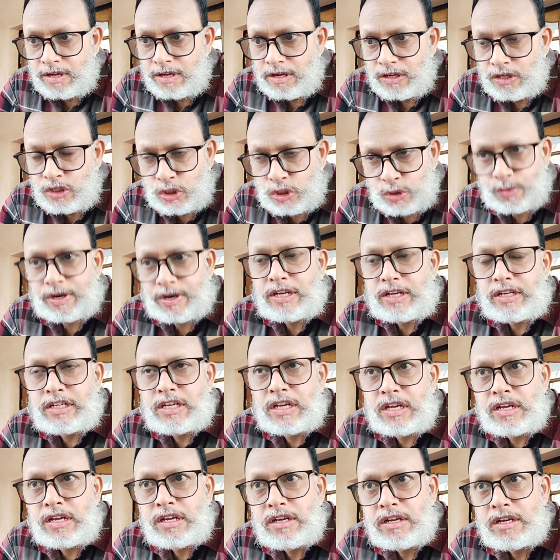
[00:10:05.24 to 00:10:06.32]
Your
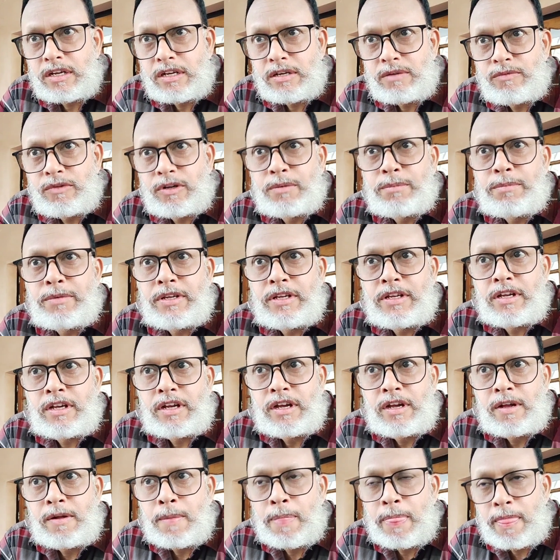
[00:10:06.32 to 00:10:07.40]
writing will be
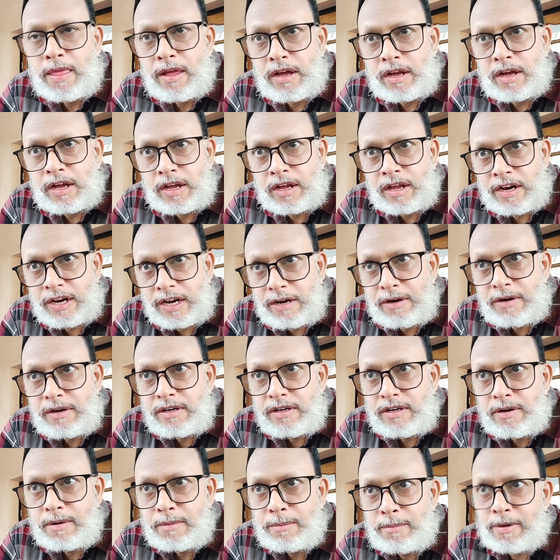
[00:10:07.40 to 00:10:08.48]
read
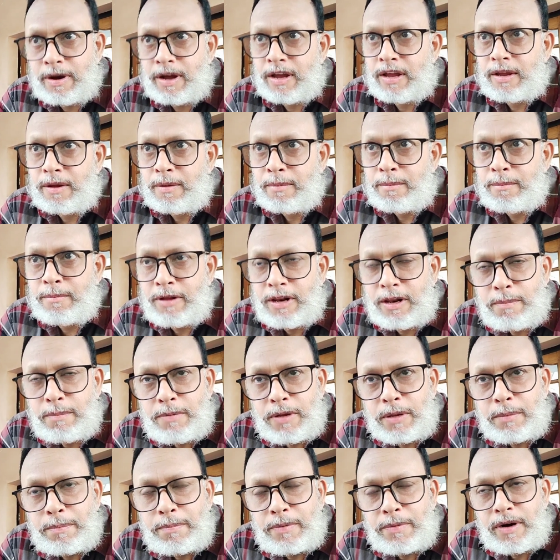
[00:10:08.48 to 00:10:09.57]
by many
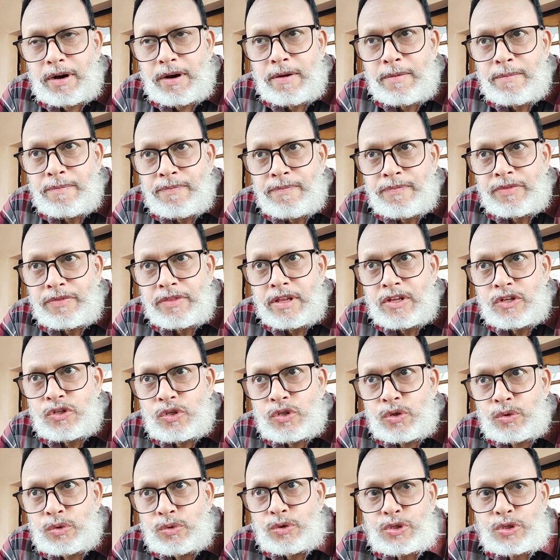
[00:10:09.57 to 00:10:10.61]
people, so those